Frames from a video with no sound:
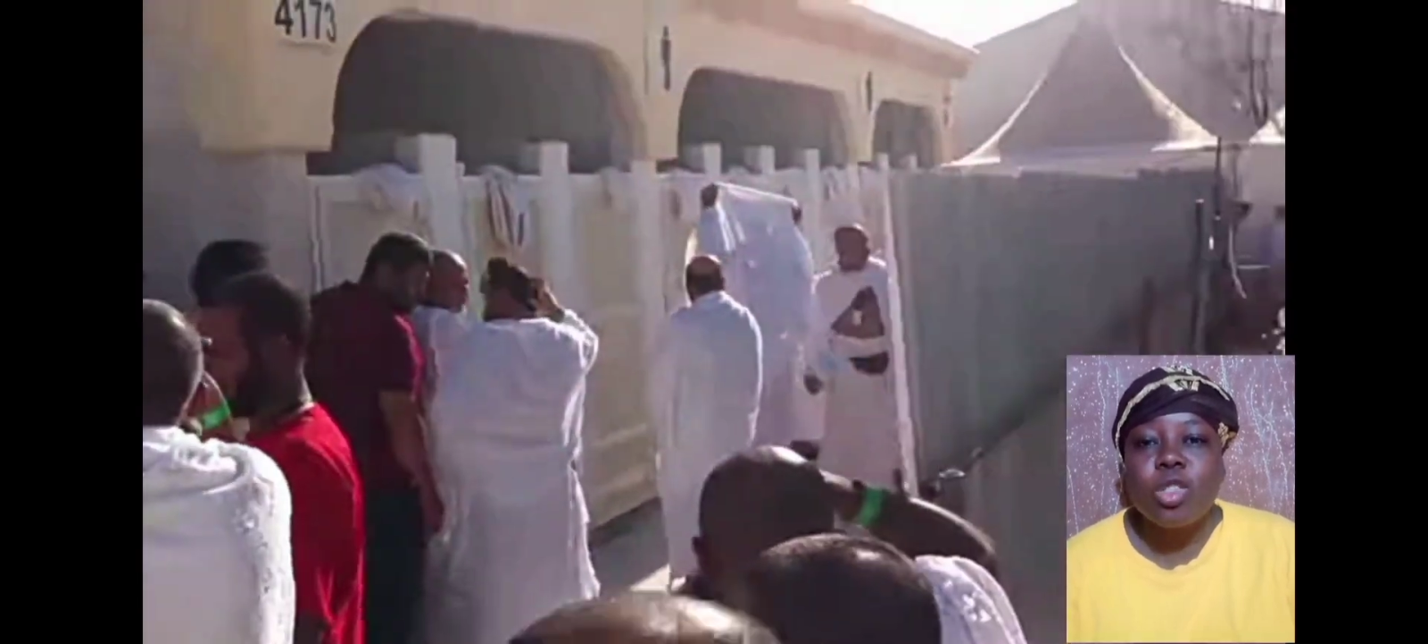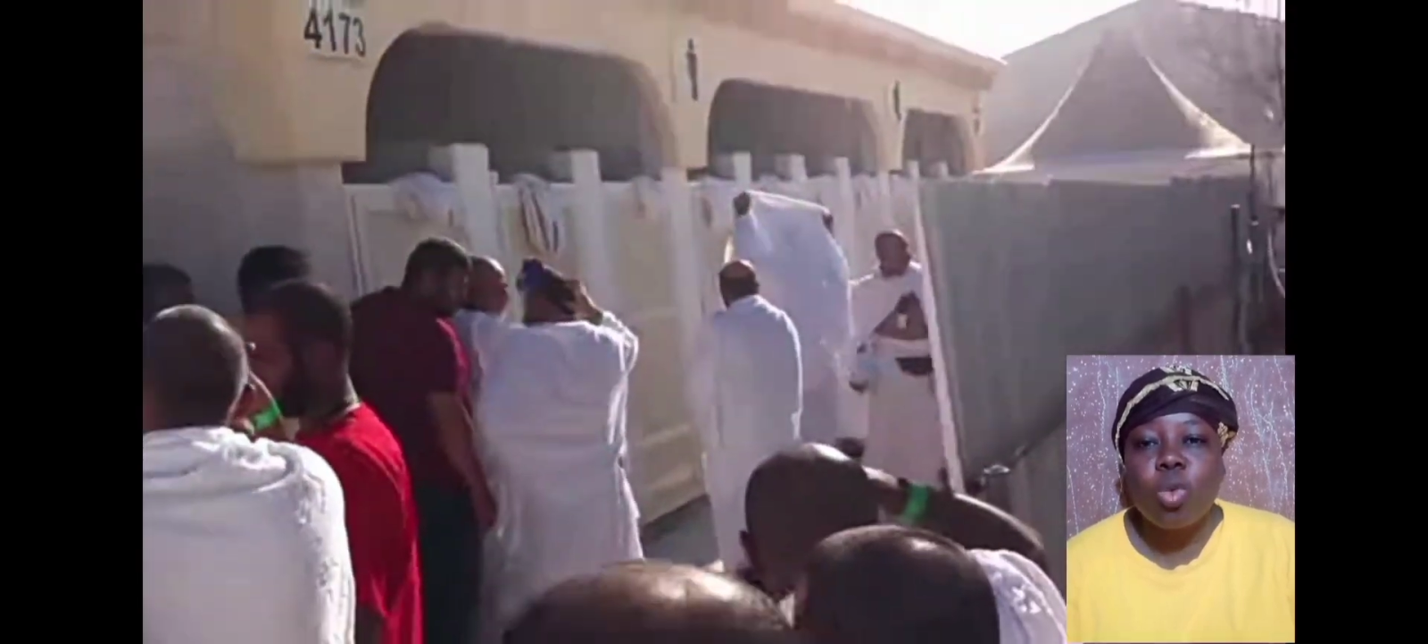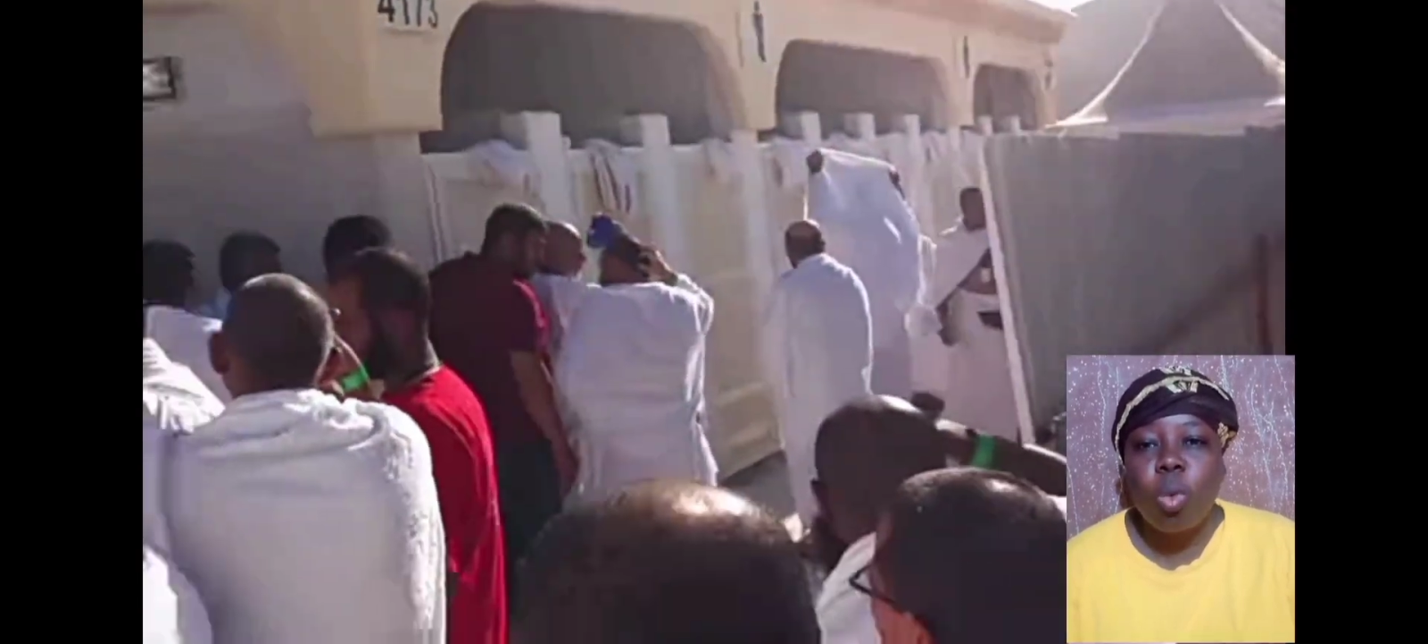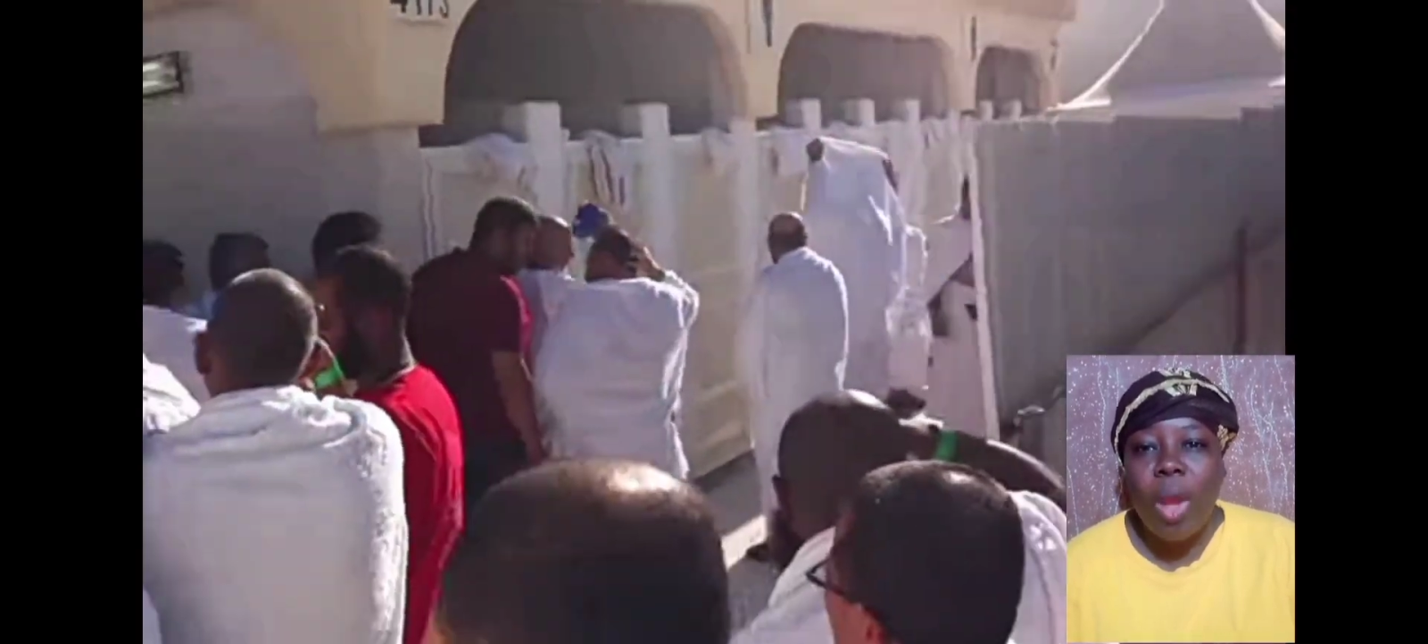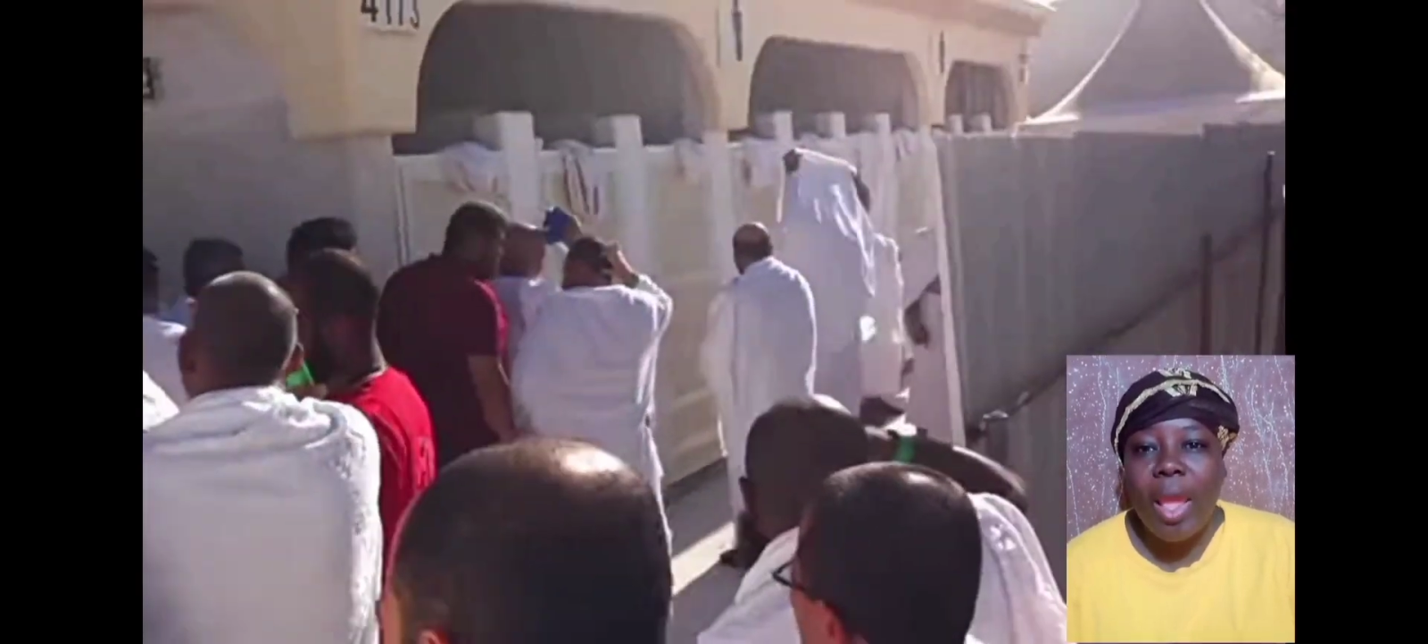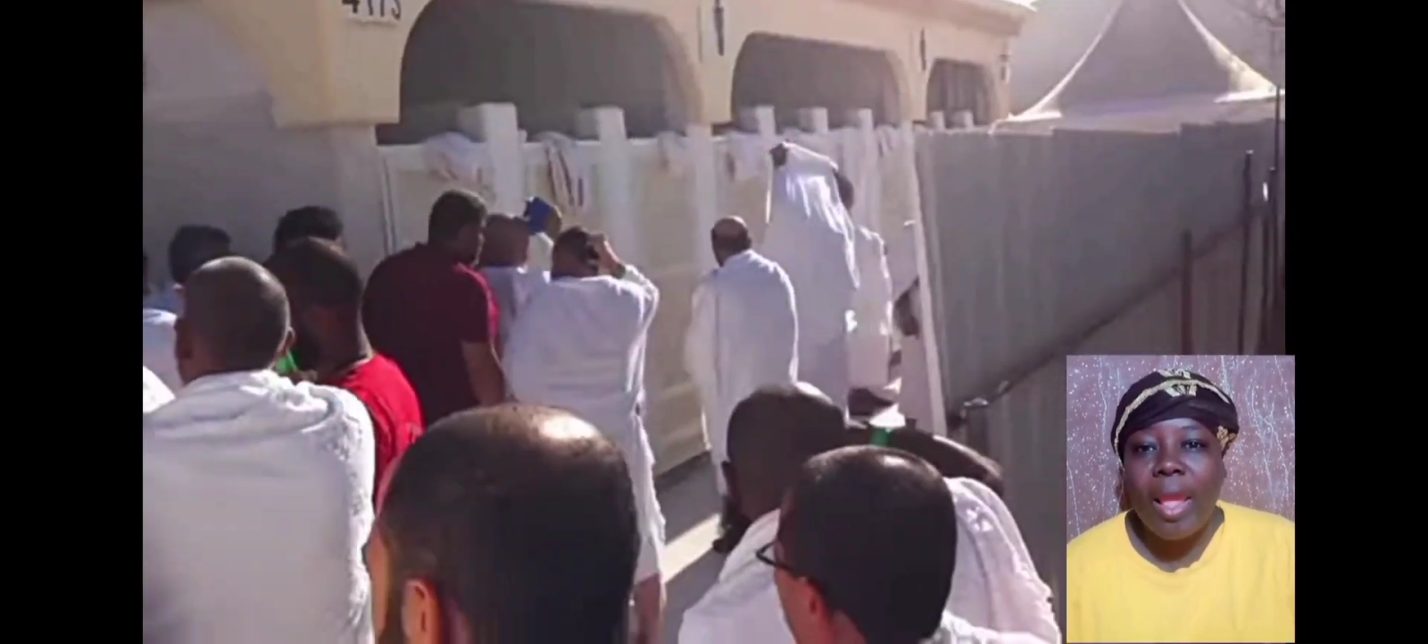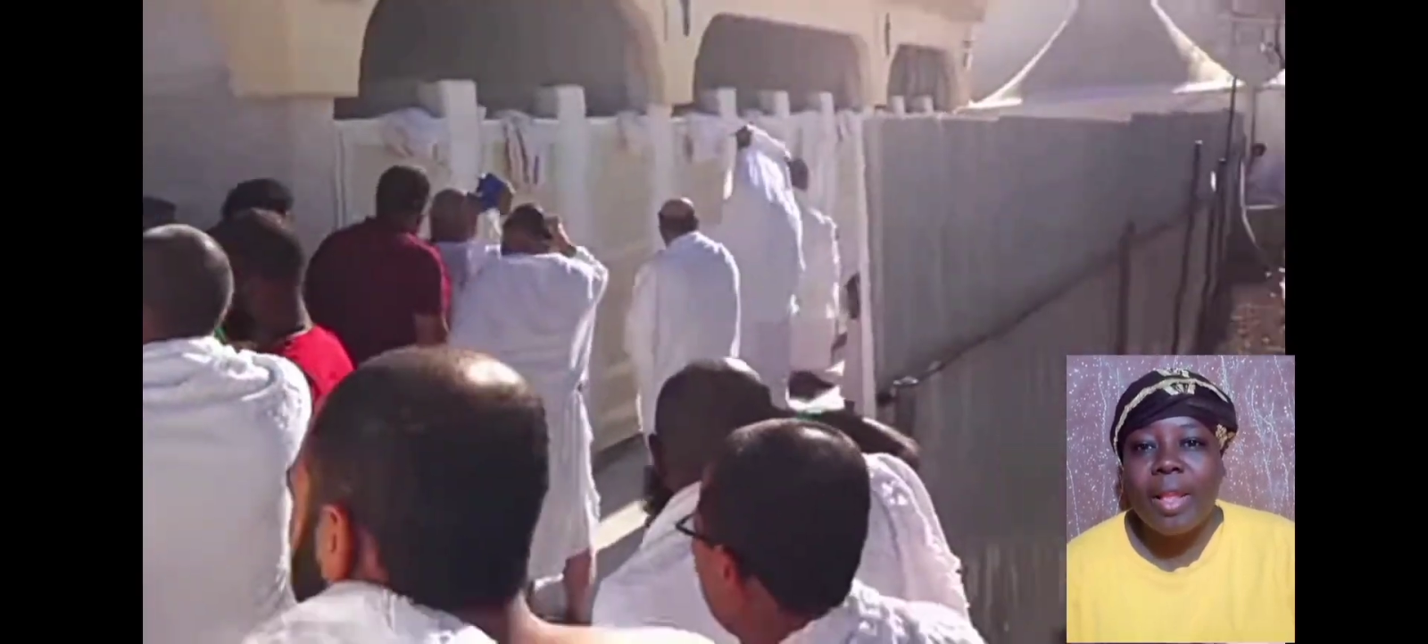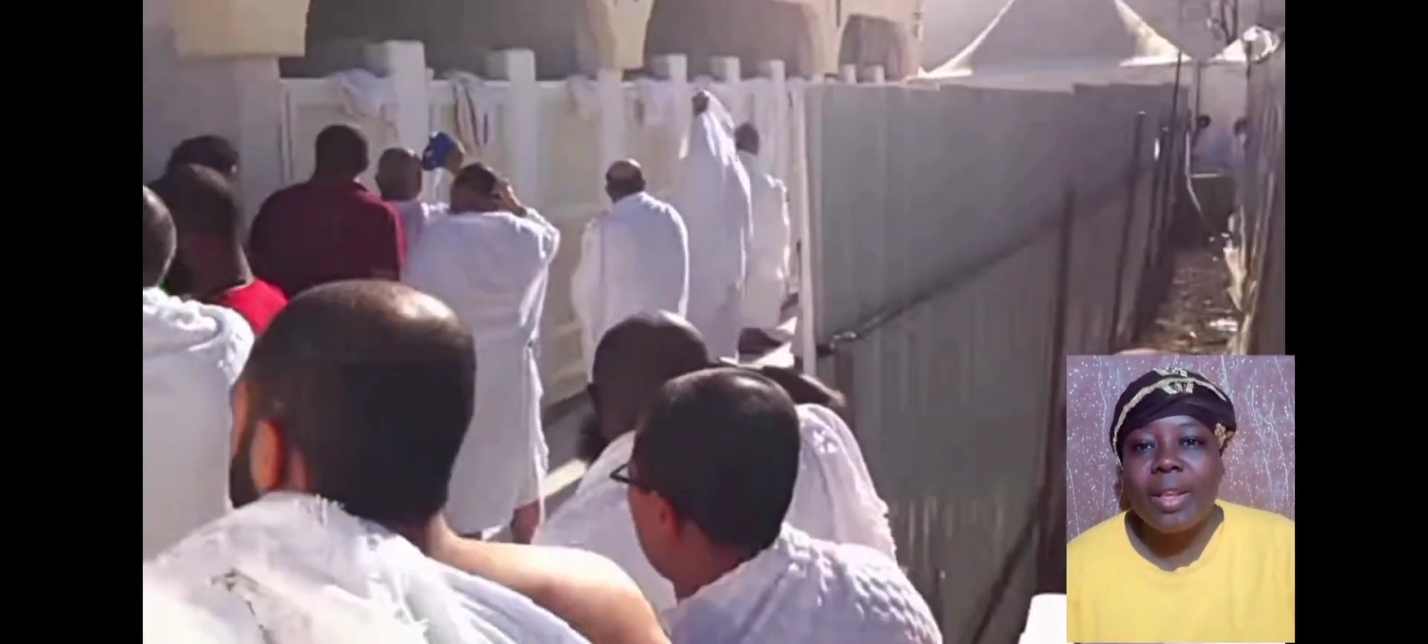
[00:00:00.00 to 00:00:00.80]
wear